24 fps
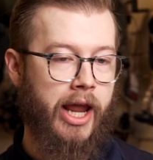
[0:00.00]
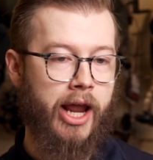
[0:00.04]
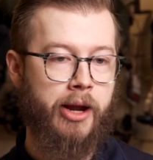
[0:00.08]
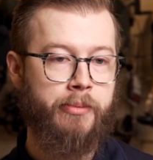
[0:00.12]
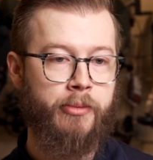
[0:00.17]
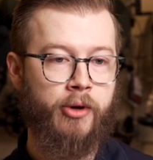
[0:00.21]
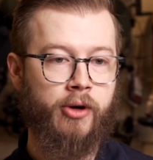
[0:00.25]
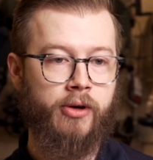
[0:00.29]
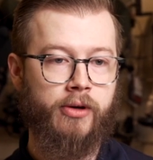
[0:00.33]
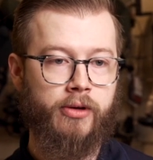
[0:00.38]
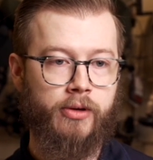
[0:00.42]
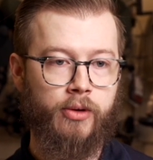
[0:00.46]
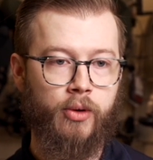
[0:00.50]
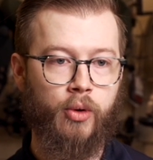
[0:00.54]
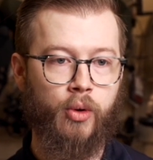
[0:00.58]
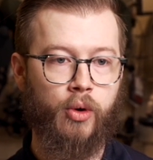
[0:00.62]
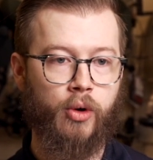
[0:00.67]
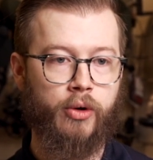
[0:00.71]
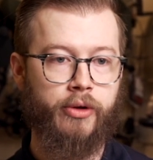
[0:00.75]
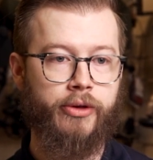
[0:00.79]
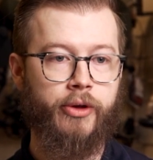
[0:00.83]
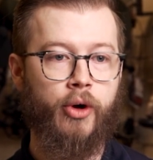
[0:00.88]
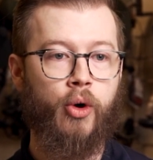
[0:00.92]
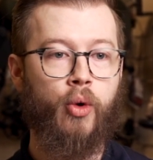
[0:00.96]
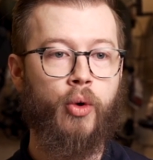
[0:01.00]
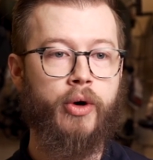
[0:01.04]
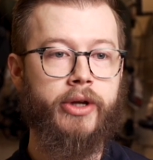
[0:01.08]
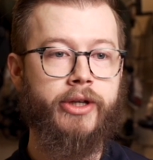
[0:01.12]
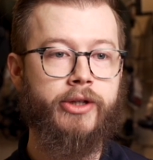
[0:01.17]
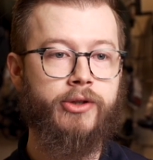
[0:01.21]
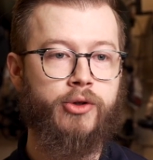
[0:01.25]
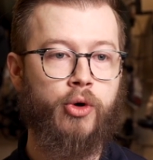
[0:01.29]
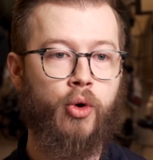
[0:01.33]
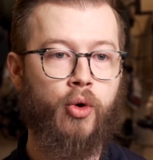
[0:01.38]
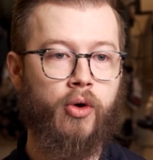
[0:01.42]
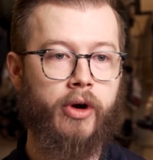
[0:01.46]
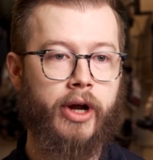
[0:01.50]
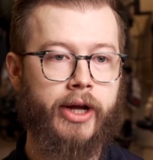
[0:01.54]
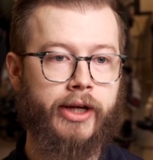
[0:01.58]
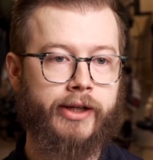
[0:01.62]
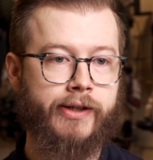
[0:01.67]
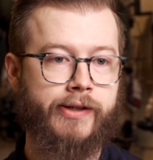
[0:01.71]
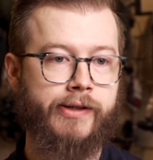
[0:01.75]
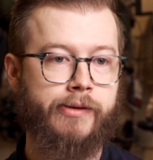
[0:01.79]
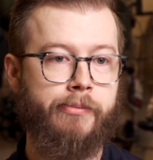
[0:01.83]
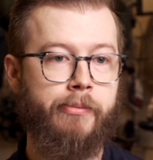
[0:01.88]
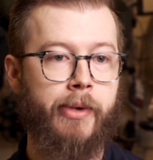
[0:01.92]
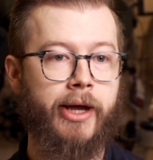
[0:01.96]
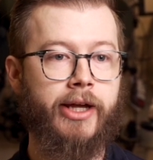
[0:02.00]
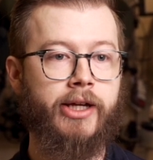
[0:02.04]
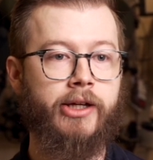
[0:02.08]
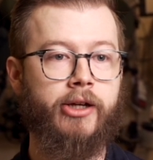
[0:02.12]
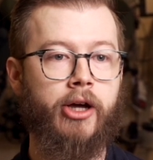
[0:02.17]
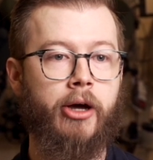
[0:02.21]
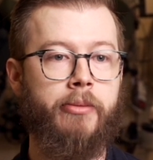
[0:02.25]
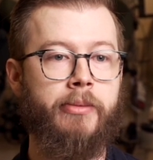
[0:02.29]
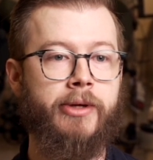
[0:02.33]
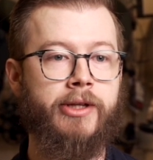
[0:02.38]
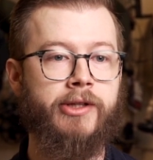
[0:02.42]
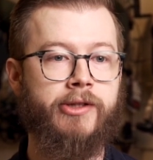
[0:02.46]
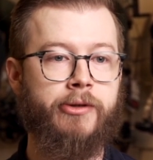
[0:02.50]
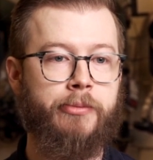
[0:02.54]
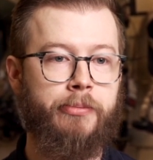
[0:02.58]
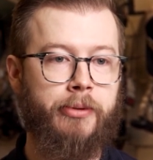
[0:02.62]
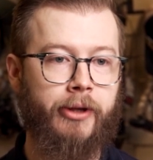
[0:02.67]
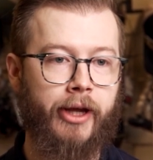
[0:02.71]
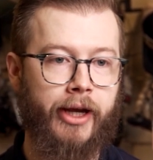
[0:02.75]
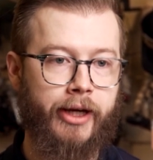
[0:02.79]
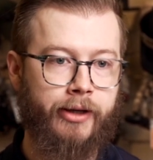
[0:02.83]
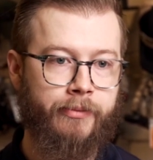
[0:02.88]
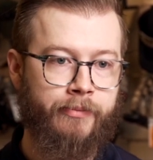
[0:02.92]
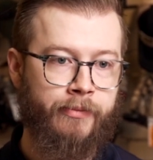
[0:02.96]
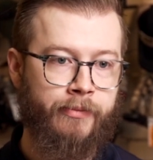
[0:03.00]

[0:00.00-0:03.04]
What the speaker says: Hammer or the Hoyt Torex might come into play.